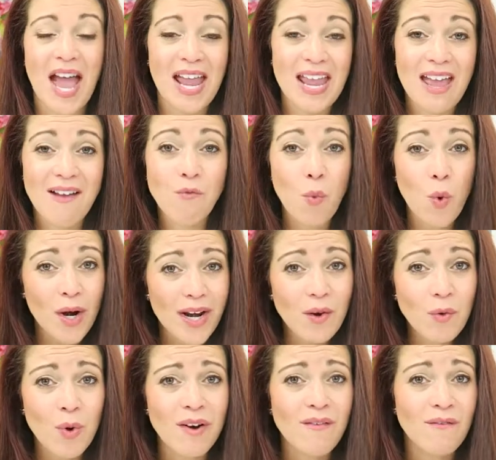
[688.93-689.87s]
I have
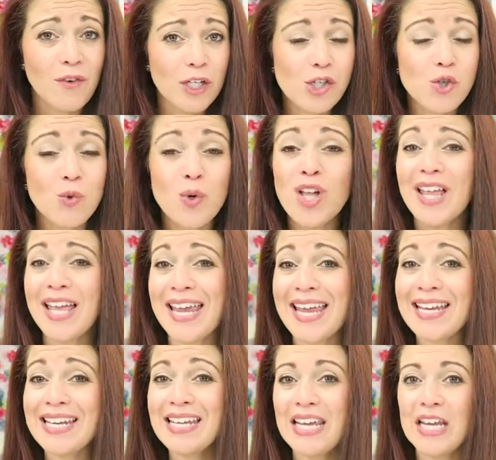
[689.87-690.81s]
one-on-one virtual
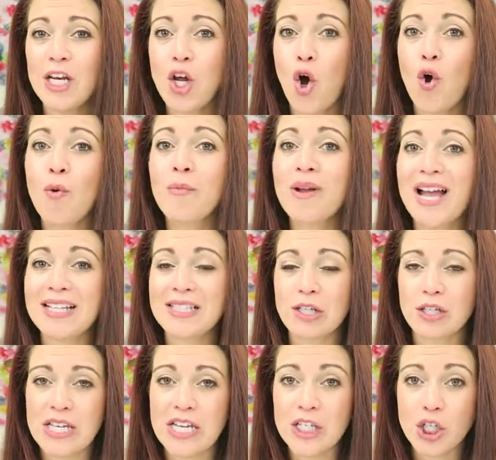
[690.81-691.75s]
and in-home
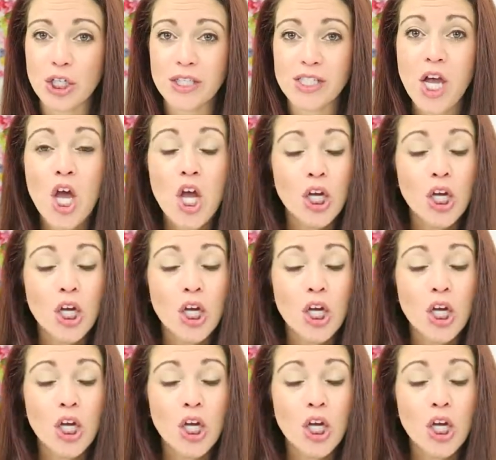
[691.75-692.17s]
consultations.